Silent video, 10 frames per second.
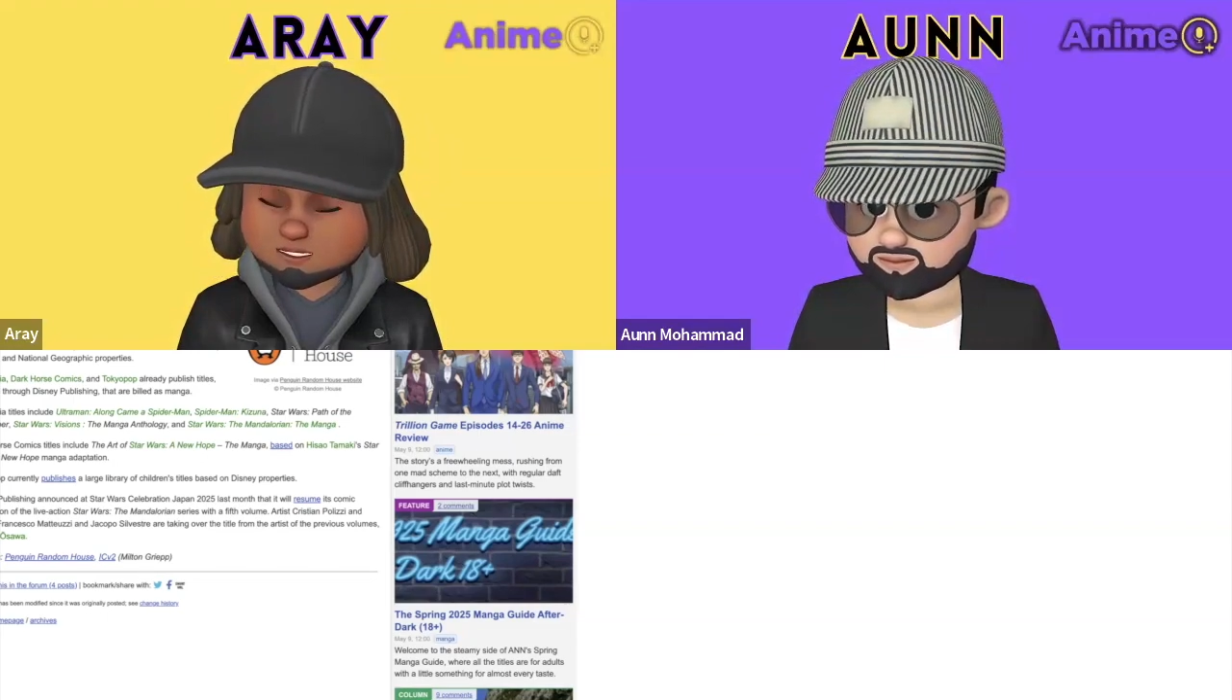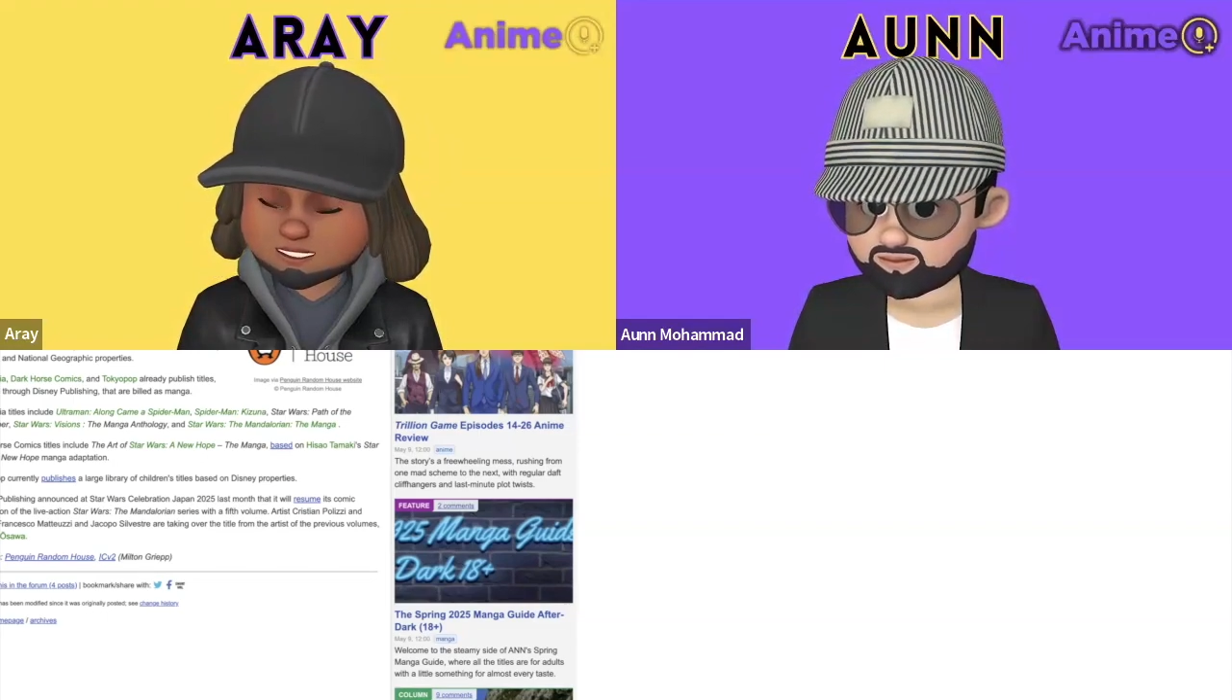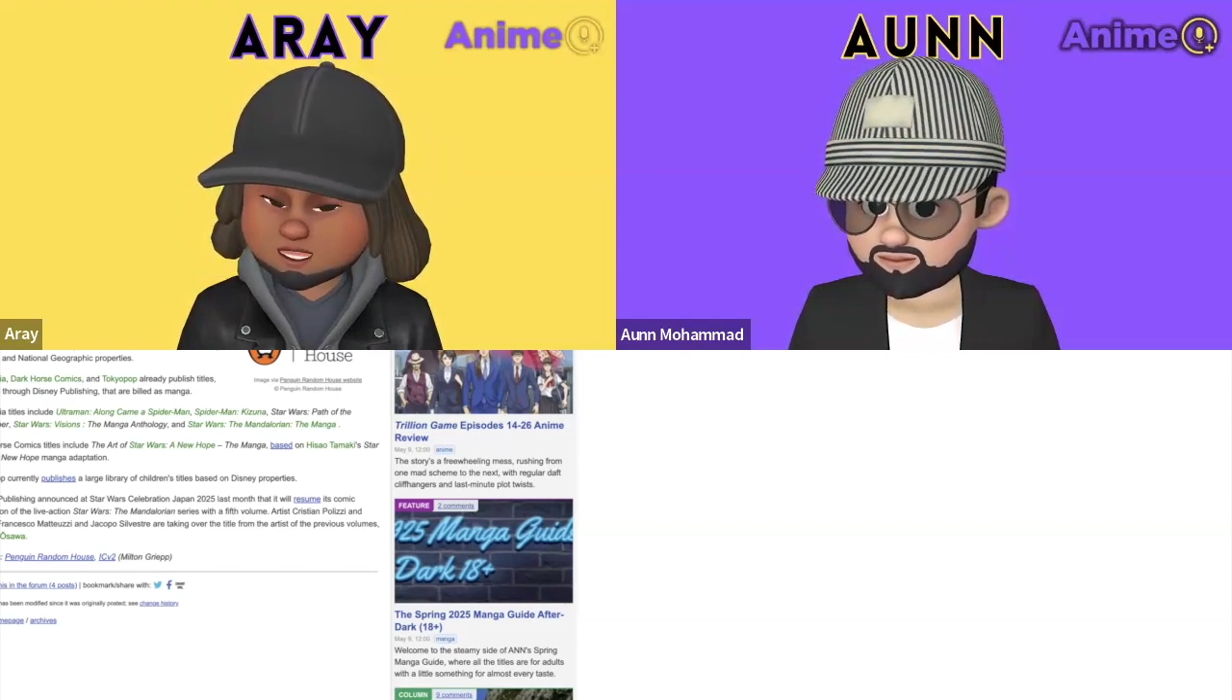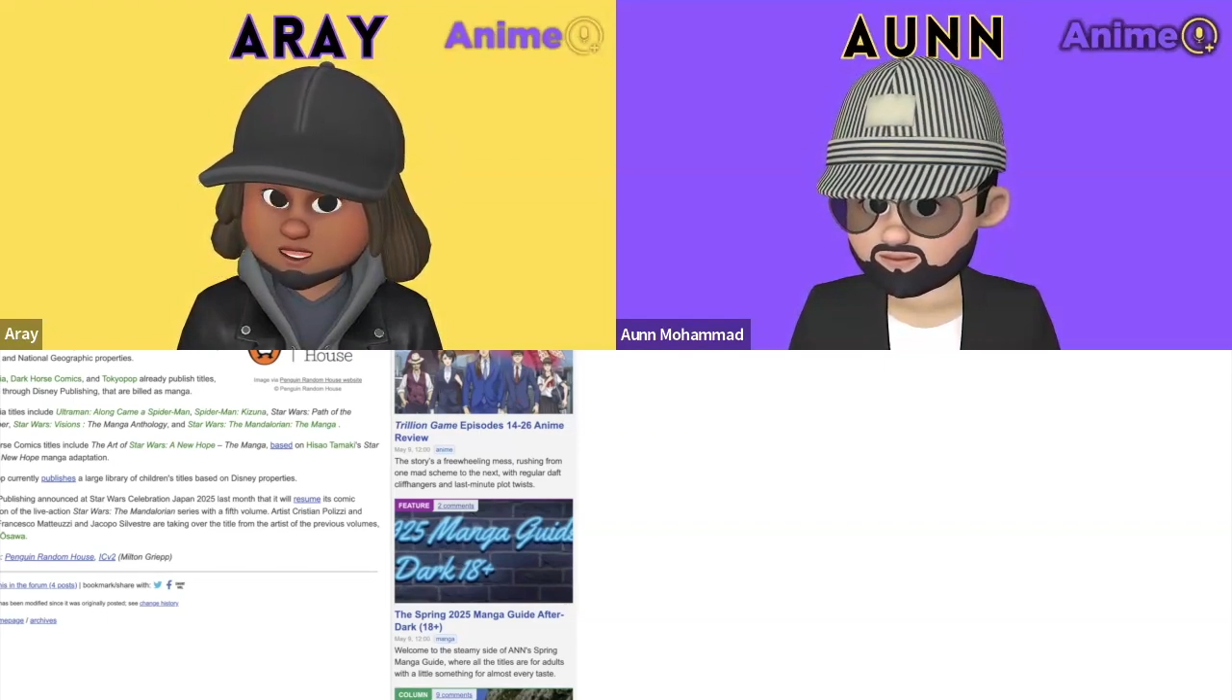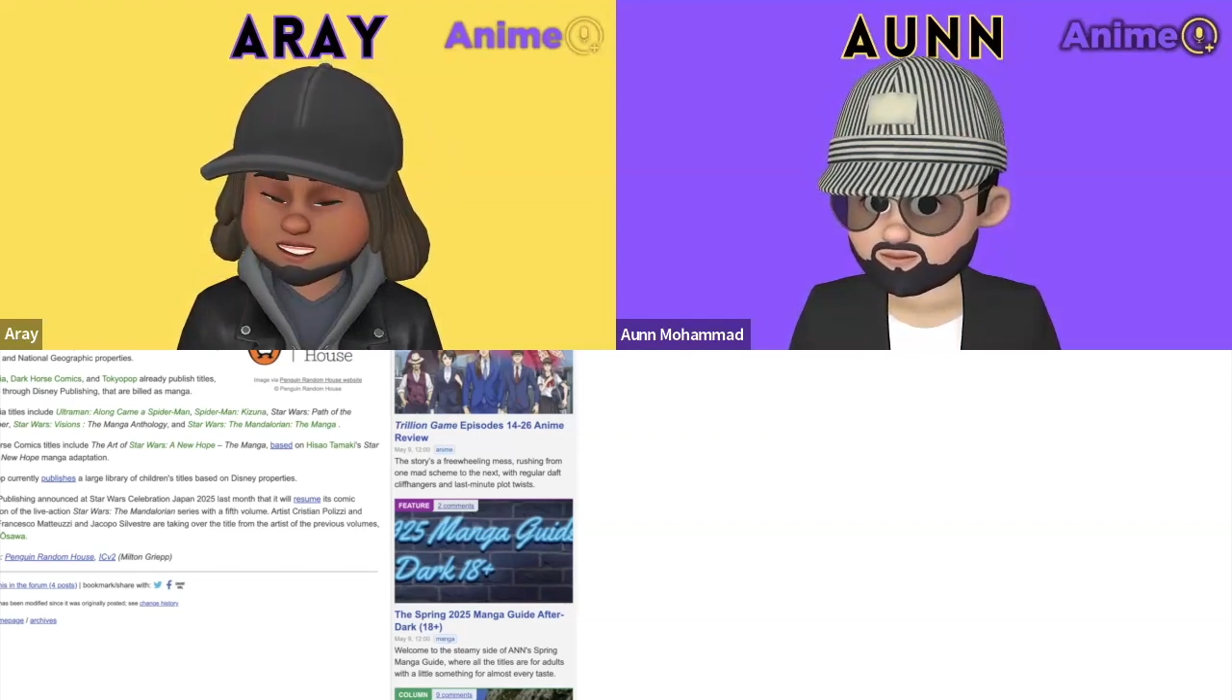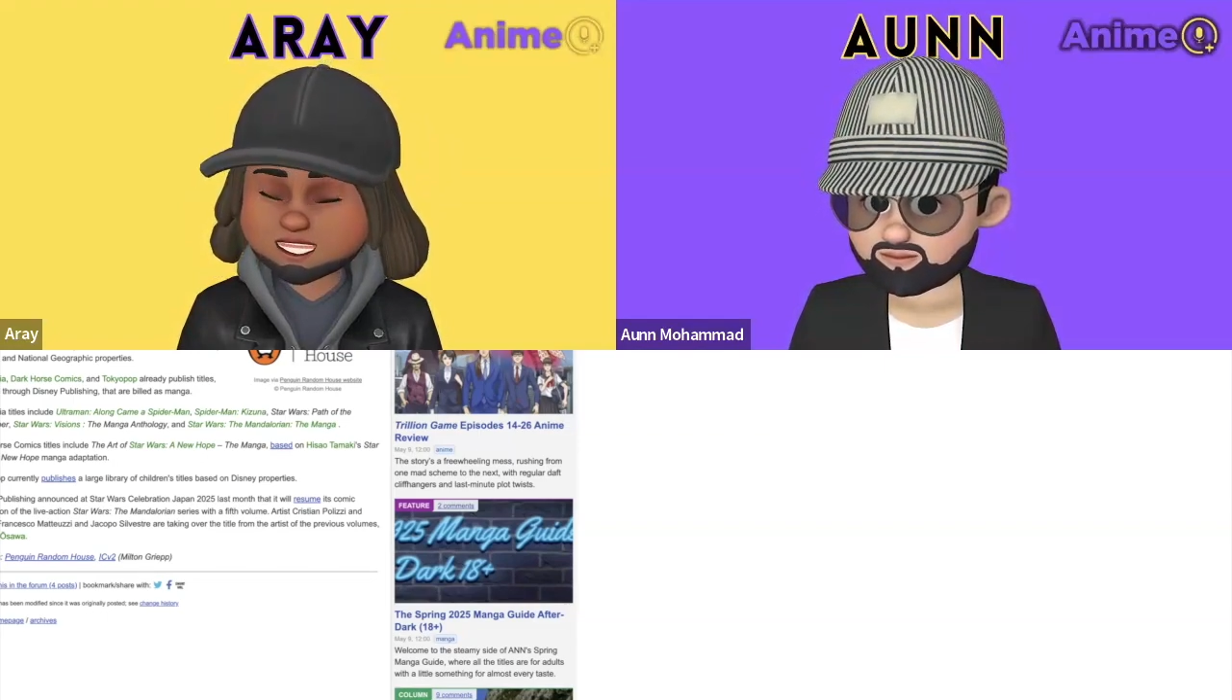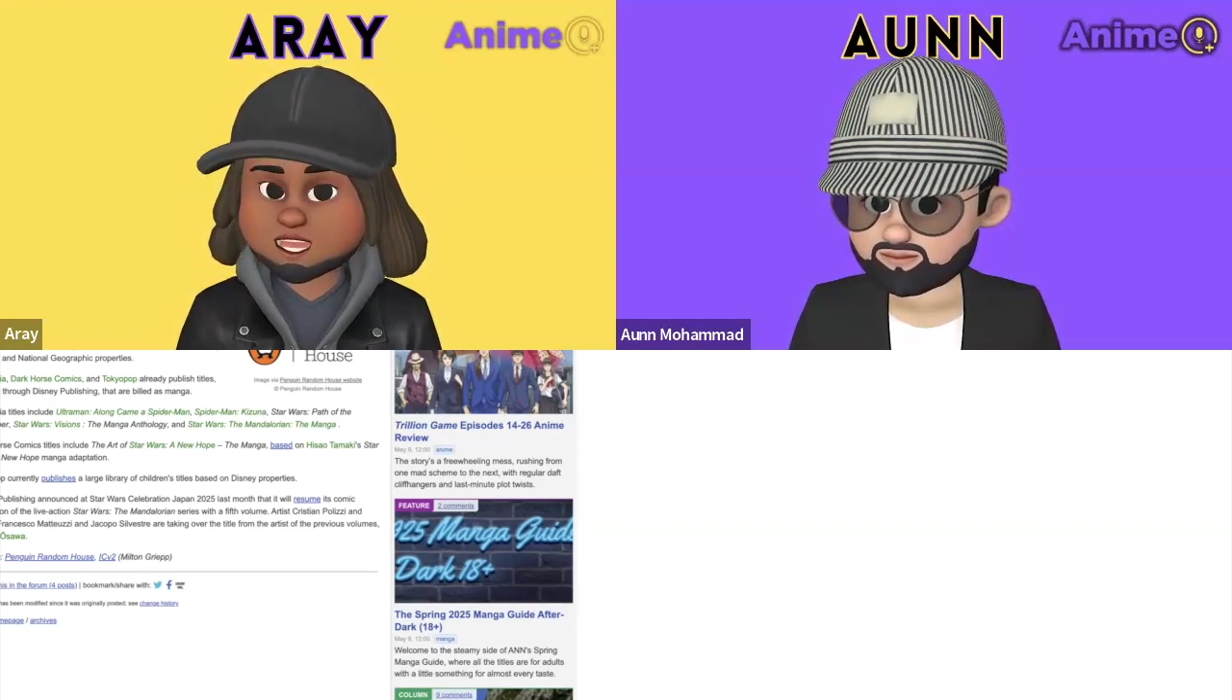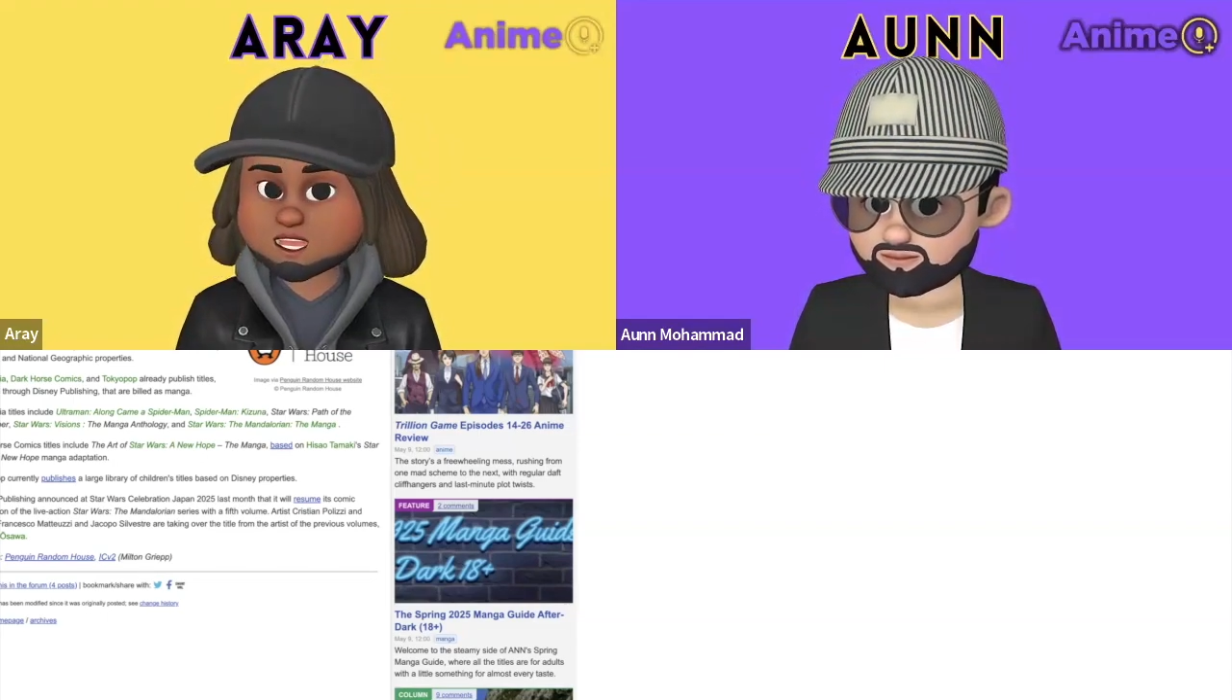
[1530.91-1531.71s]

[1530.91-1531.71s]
it's kind